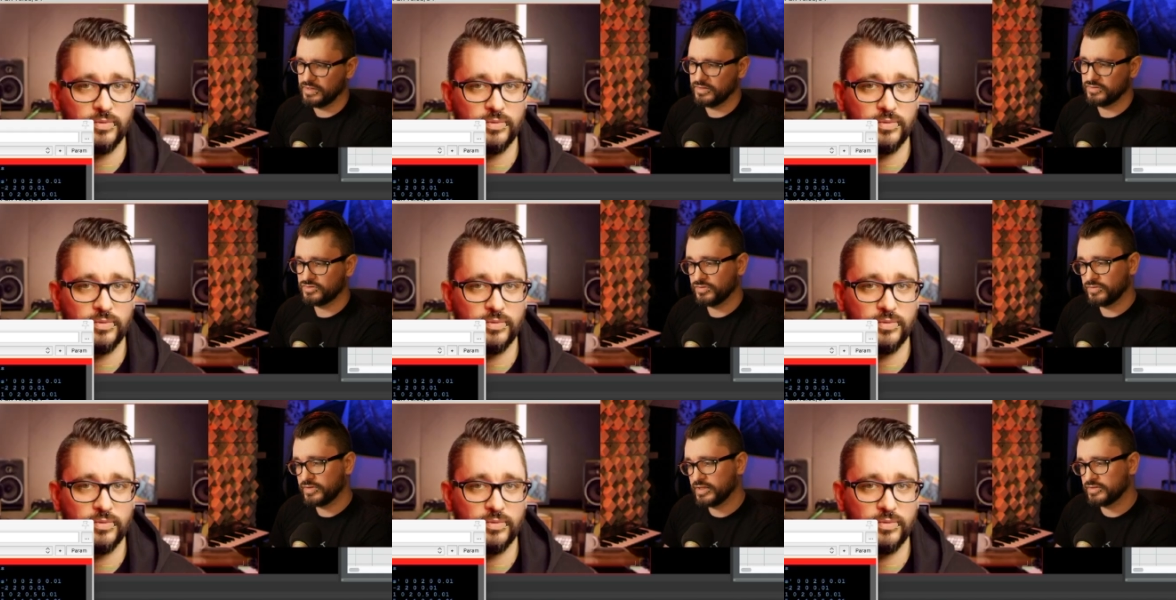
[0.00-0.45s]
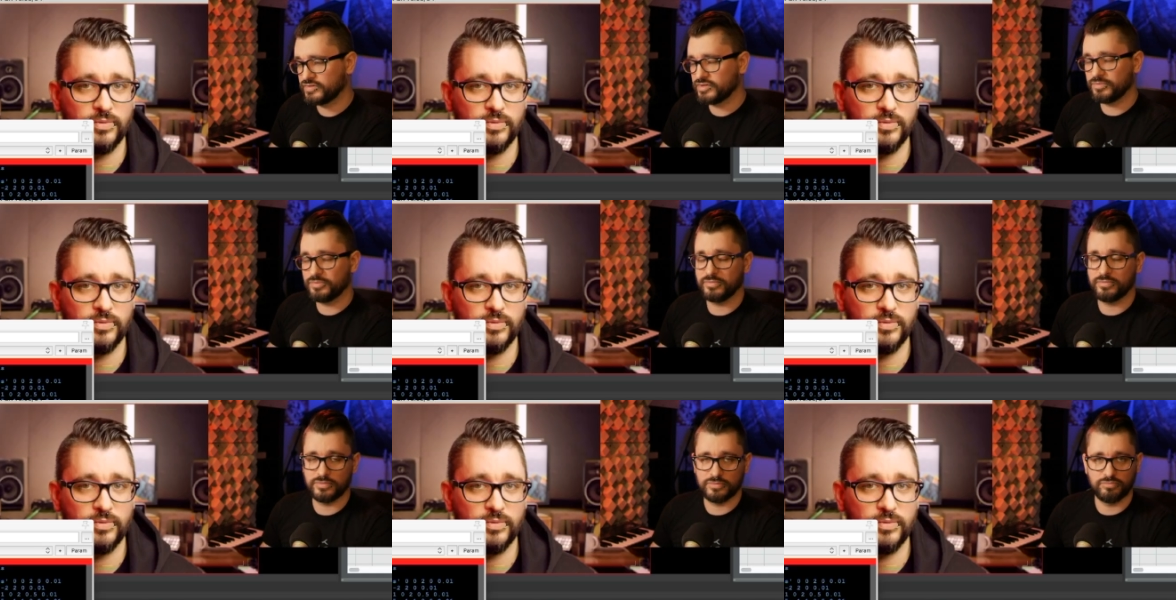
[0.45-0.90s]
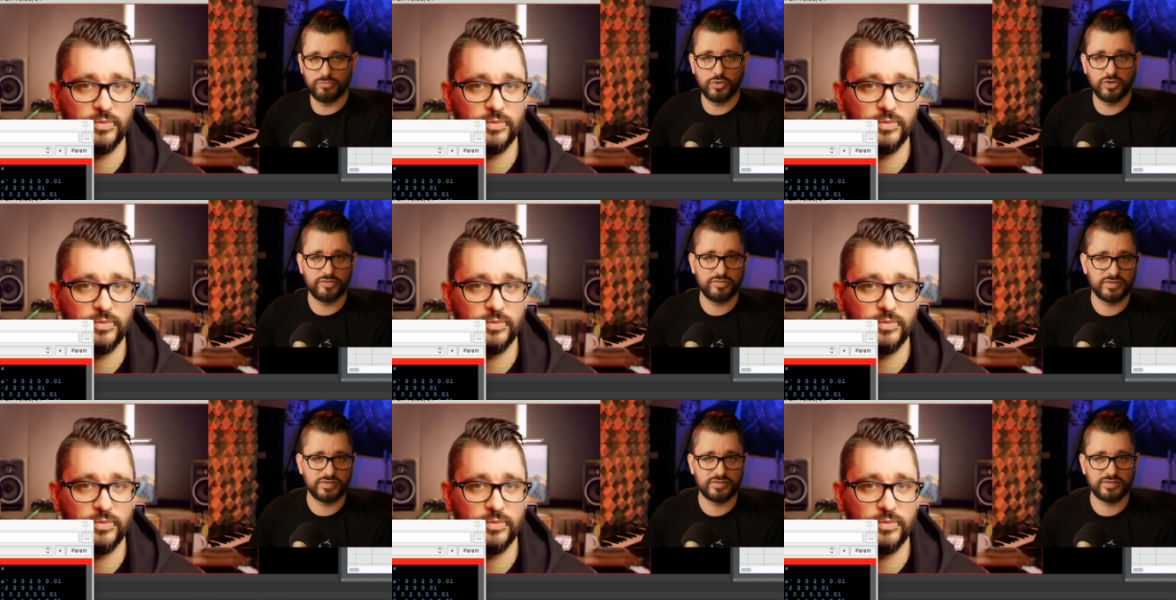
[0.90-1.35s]
Speaker 1: And so that's a
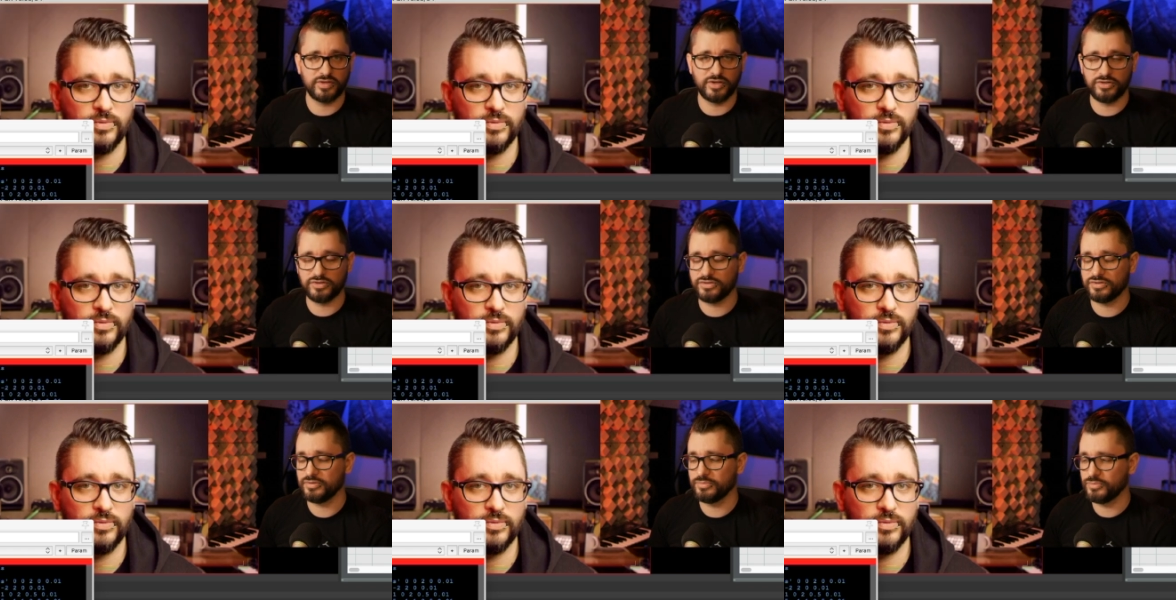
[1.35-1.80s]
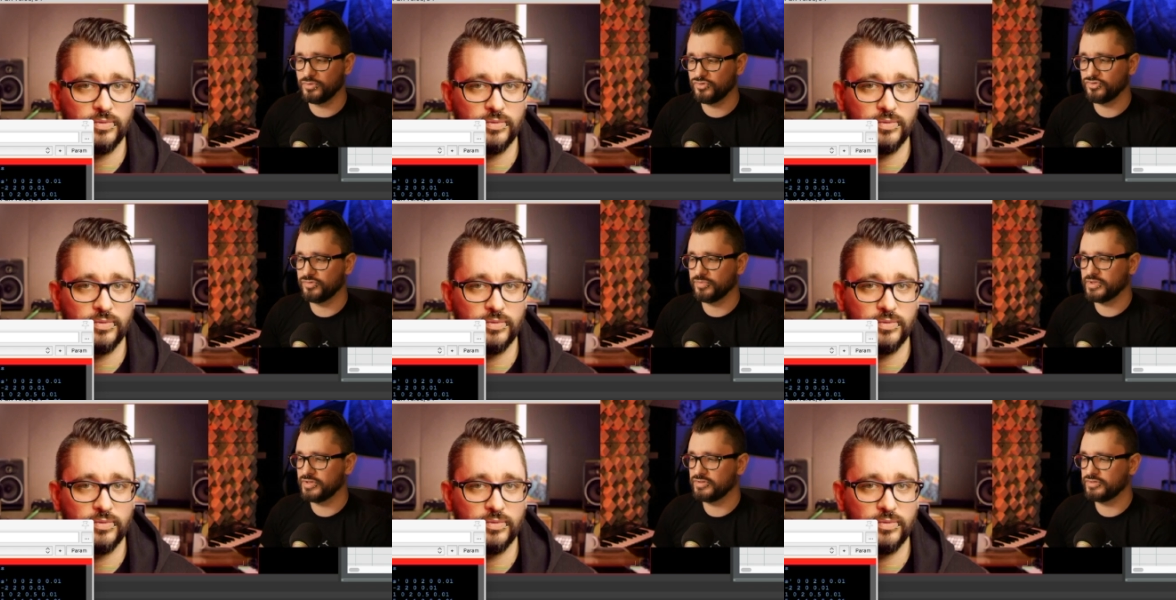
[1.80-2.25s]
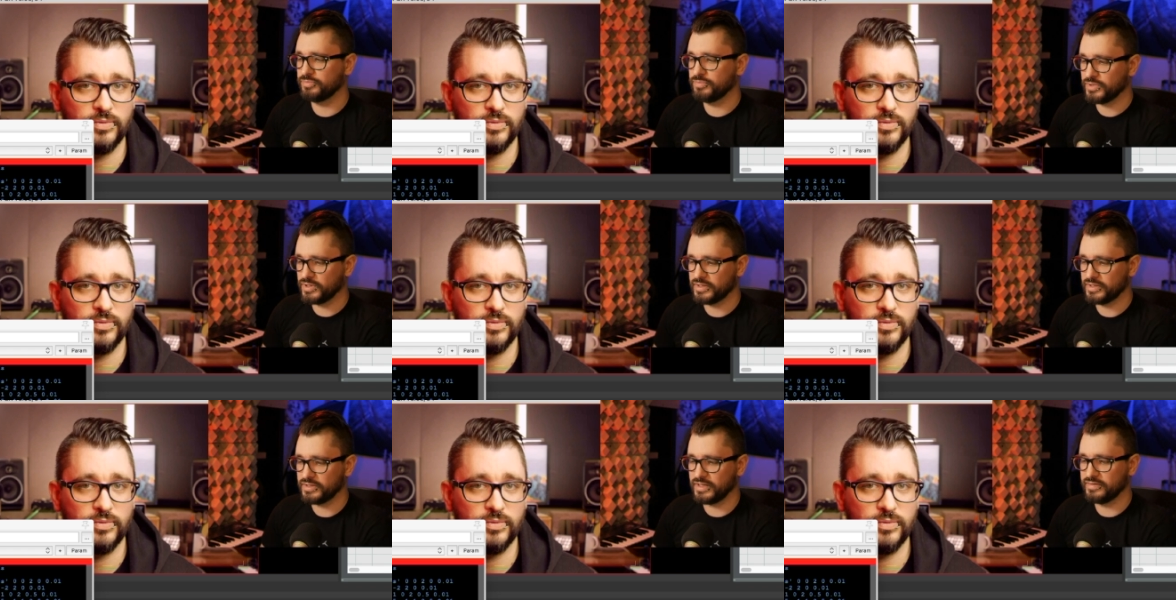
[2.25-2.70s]
more of a subtle movement,
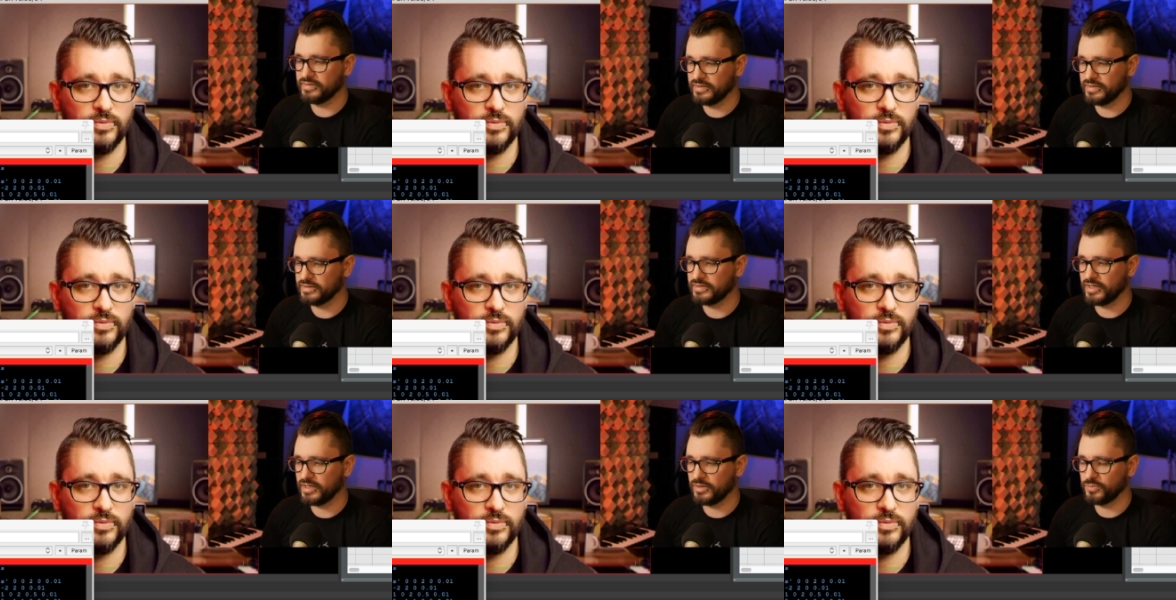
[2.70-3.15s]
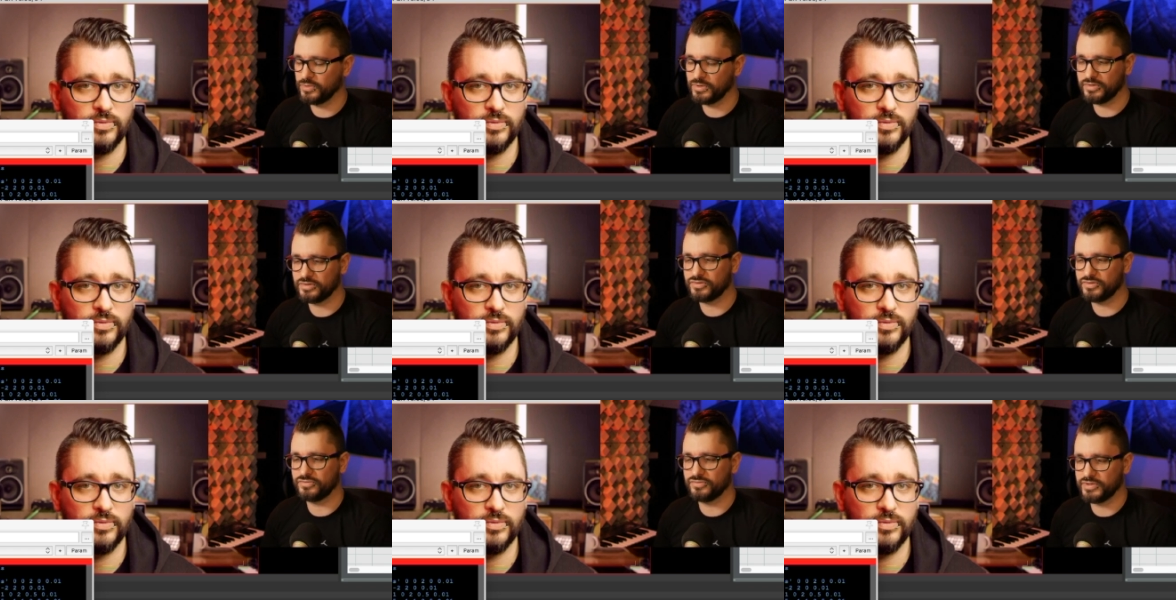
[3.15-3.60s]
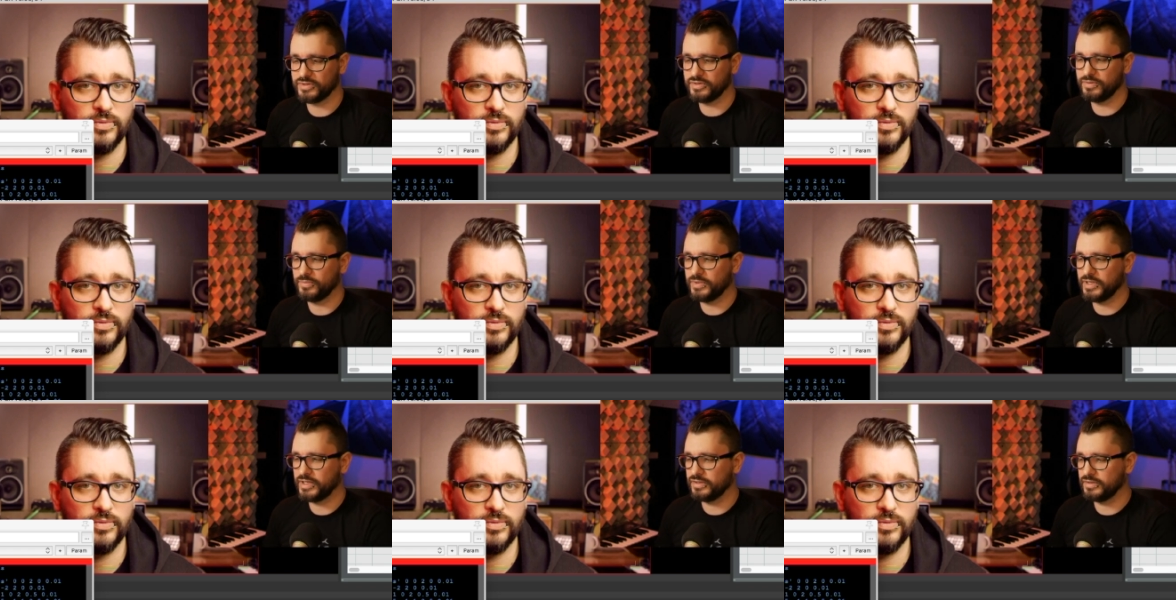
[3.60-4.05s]
but I think that works
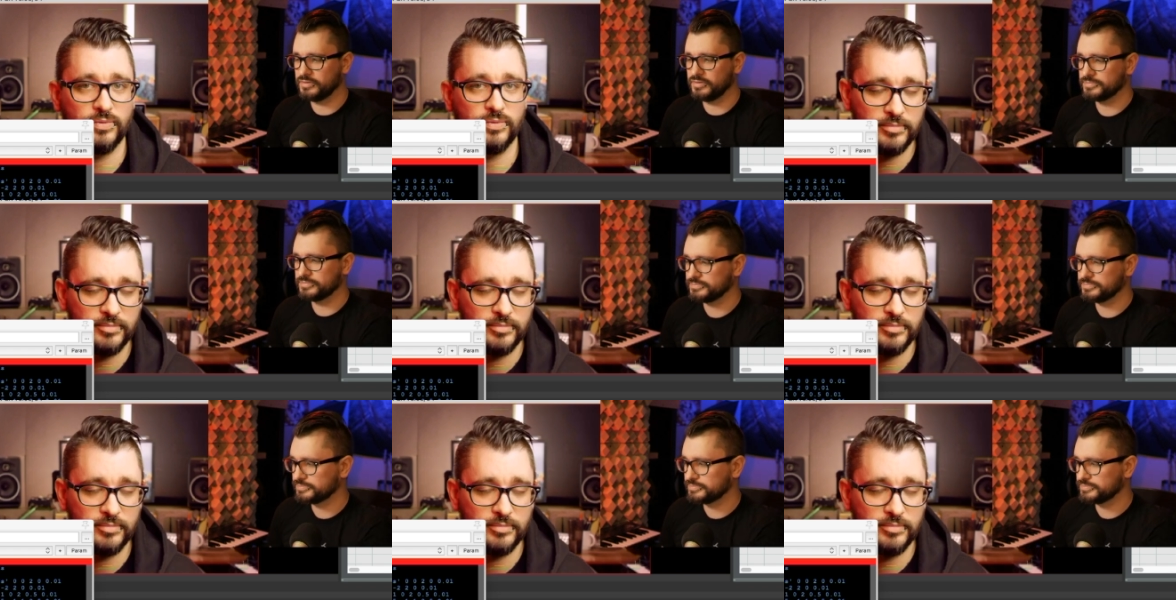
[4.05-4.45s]
really well.